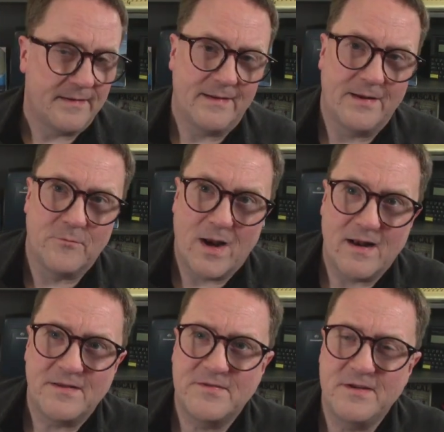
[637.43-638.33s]
in
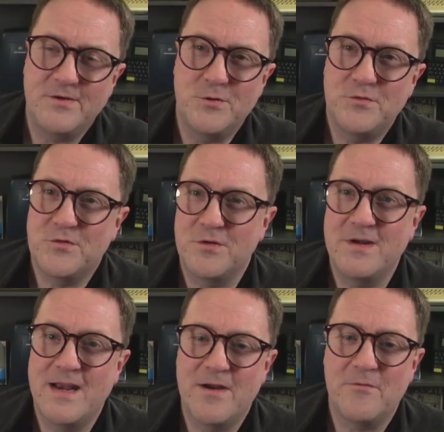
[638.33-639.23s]
reality, you should
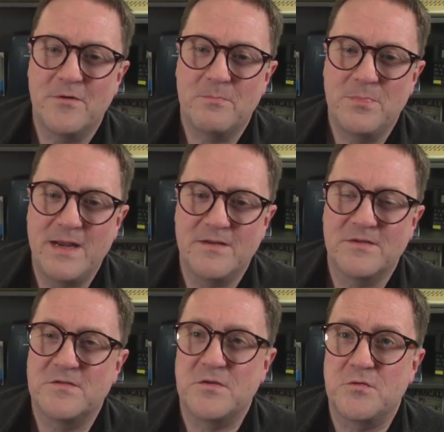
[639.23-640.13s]
never be in the
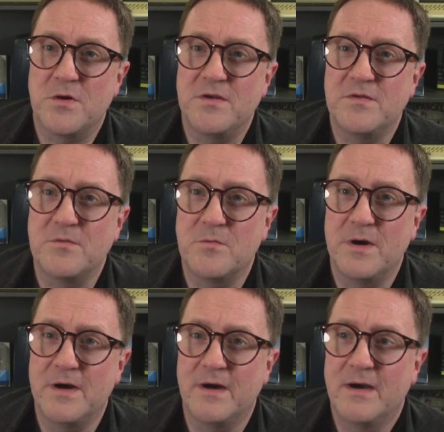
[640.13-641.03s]
situation
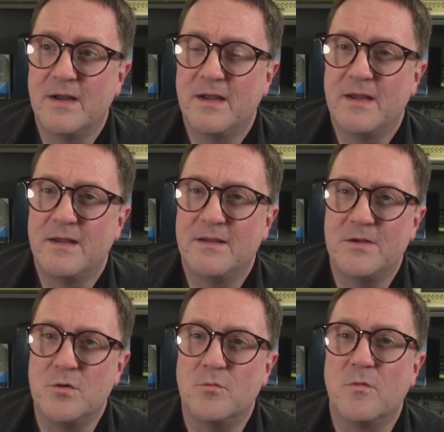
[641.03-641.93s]
where
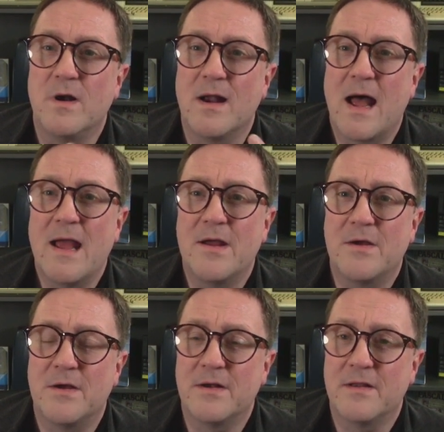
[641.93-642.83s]
you rely
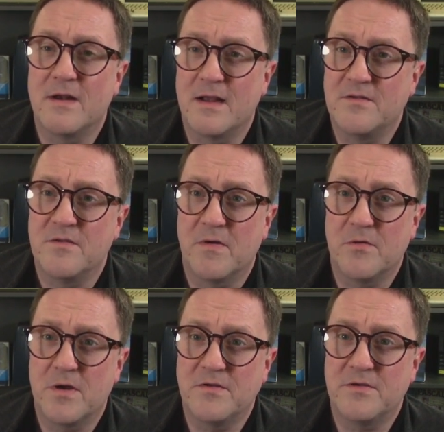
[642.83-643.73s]
on the lazy
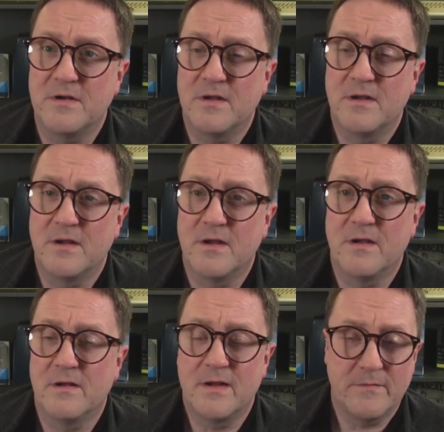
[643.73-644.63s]
evaluation,
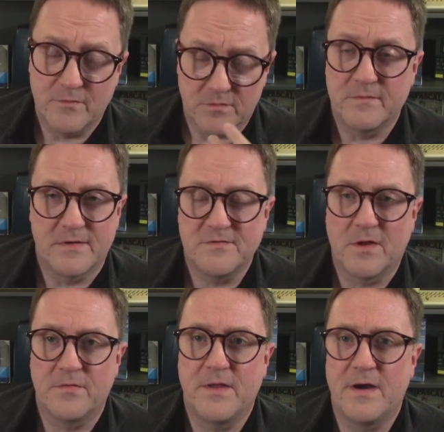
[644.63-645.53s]
even though it's
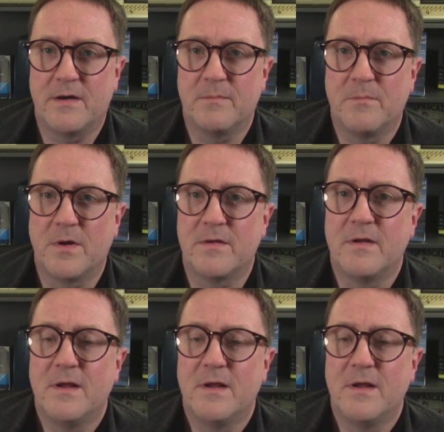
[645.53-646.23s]
not there. But